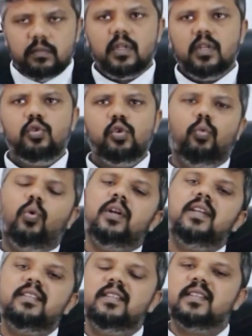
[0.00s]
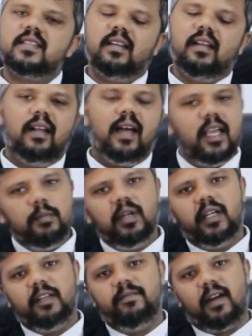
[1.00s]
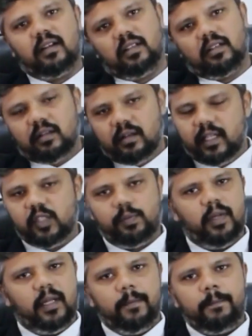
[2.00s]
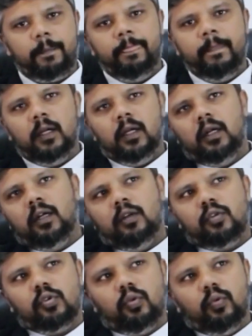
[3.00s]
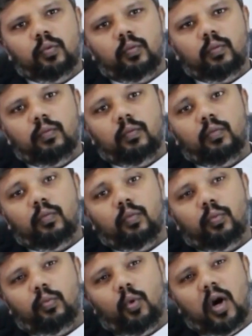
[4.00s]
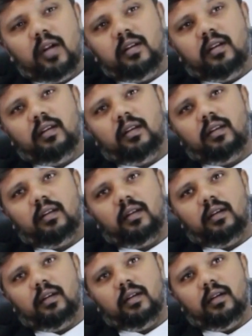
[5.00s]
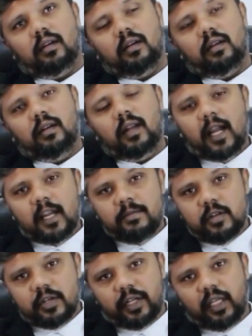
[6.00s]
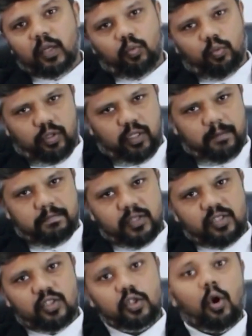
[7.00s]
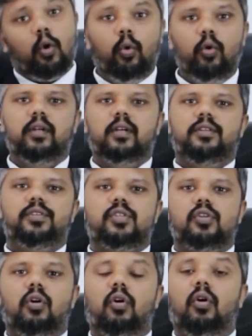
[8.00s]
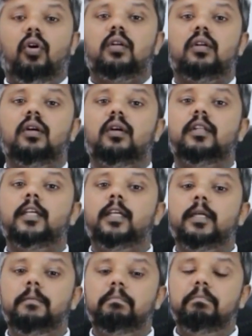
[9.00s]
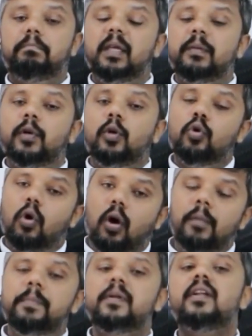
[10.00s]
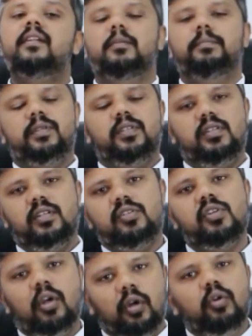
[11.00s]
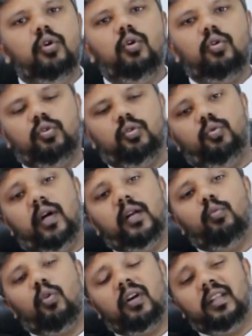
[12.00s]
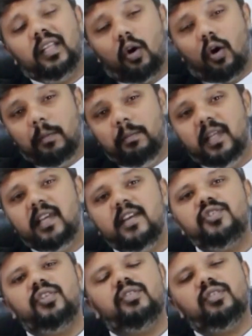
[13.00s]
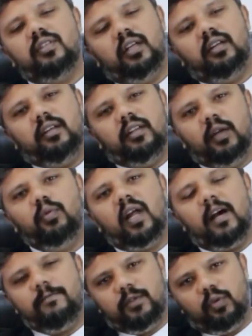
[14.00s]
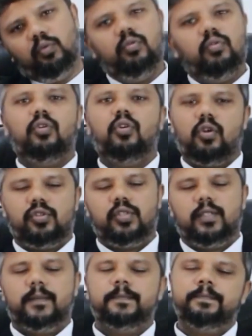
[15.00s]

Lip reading: So what does this liability factor explain? So what liability would the business owners or the people who operate the business go through, and what are the obligations that they would have to cross?